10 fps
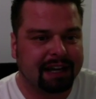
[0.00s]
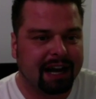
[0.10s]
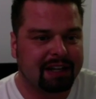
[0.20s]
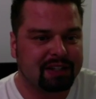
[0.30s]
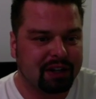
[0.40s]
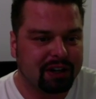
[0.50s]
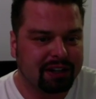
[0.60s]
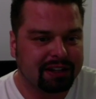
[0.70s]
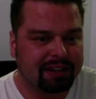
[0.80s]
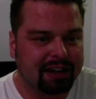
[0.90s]
I
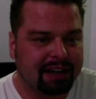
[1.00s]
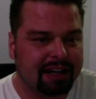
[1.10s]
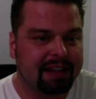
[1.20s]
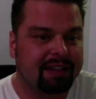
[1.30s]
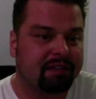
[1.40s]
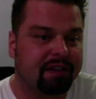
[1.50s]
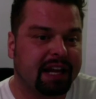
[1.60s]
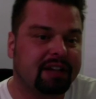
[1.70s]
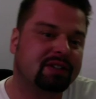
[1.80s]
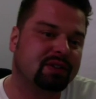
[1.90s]
started in the
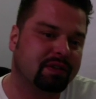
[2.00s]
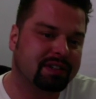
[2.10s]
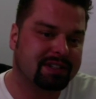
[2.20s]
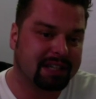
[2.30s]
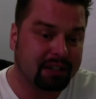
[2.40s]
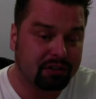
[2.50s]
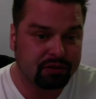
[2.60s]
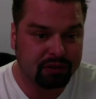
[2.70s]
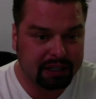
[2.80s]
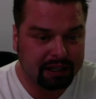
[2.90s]
financial services
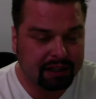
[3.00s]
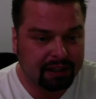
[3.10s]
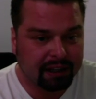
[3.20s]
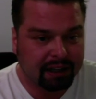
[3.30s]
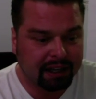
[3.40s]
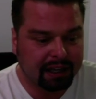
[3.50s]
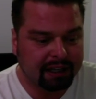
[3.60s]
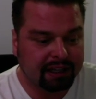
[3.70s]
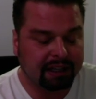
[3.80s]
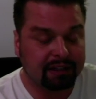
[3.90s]
industry
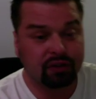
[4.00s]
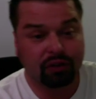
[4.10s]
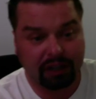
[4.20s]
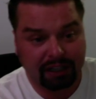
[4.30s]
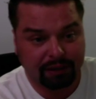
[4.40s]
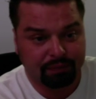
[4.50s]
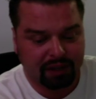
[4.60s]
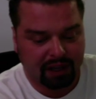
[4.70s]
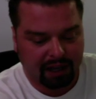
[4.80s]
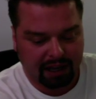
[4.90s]
in Zurich.
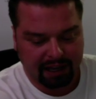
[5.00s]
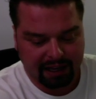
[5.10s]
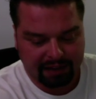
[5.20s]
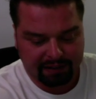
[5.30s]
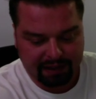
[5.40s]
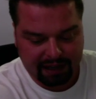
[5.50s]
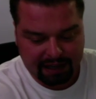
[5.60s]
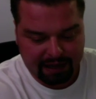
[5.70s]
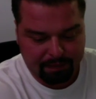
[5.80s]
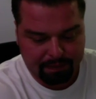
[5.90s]
And
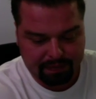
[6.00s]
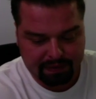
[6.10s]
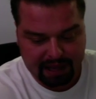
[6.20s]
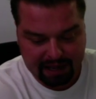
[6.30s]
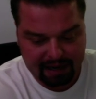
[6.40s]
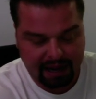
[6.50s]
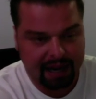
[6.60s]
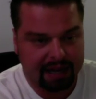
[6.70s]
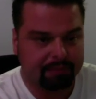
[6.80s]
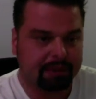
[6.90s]
then
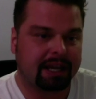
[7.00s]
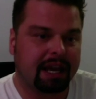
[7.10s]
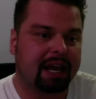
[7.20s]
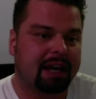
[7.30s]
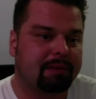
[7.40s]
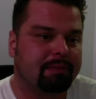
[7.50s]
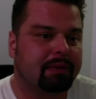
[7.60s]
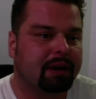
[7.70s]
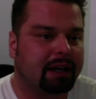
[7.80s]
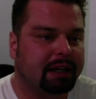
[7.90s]
I
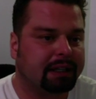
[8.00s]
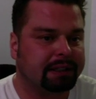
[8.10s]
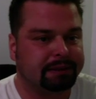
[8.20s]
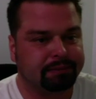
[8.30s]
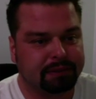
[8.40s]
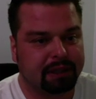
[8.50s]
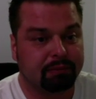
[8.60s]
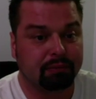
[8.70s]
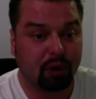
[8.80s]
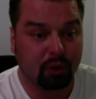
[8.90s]
became a
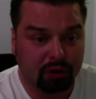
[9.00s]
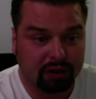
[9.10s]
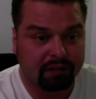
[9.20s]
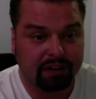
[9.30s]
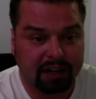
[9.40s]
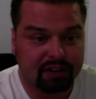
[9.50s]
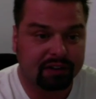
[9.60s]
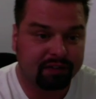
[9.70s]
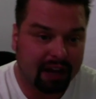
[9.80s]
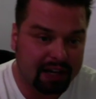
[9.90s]
broker and a financial
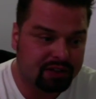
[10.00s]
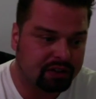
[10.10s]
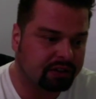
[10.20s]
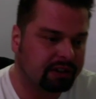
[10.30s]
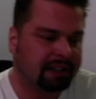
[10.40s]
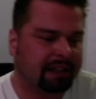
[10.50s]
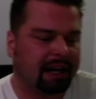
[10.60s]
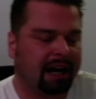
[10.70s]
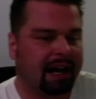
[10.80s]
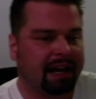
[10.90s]
advisor.
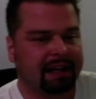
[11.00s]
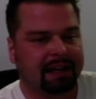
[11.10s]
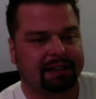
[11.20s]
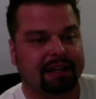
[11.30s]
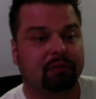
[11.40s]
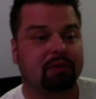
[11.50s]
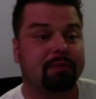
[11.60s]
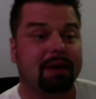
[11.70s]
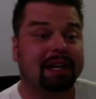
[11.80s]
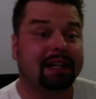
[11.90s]
I dealt with
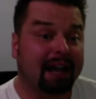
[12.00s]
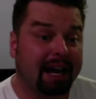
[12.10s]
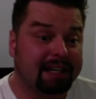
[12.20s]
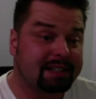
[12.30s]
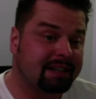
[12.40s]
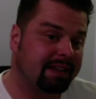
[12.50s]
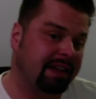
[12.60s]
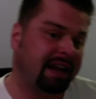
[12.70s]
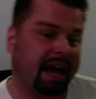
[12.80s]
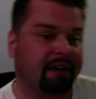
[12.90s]
many clients. And
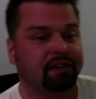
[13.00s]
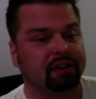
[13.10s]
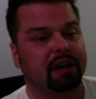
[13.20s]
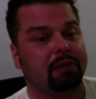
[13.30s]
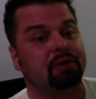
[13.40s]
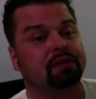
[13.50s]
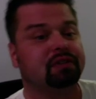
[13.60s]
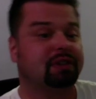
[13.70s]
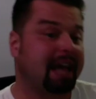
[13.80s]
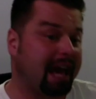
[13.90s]
then after, I moved
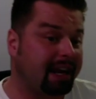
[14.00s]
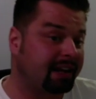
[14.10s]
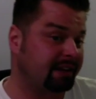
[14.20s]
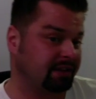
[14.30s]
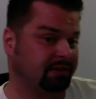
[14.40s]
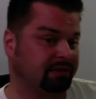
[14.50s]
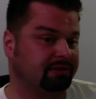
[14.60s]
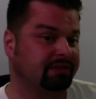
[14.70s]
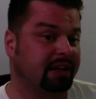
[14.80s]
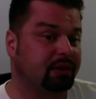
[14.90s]
to Canada, to
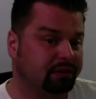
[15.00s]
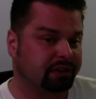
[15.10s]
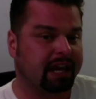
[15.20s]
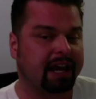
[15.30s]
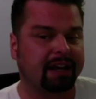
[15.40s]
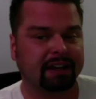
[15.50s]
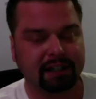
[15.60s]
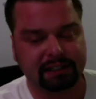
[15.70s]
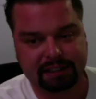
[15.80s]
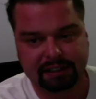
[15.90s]
Vancouver, Canada,